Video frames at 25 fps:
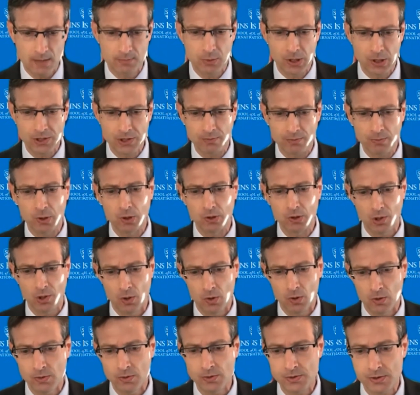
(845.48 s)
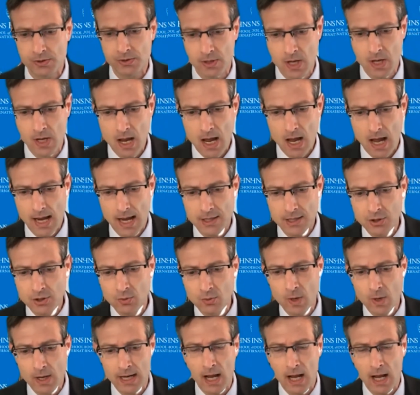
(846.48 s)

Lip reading: principal goals. I do want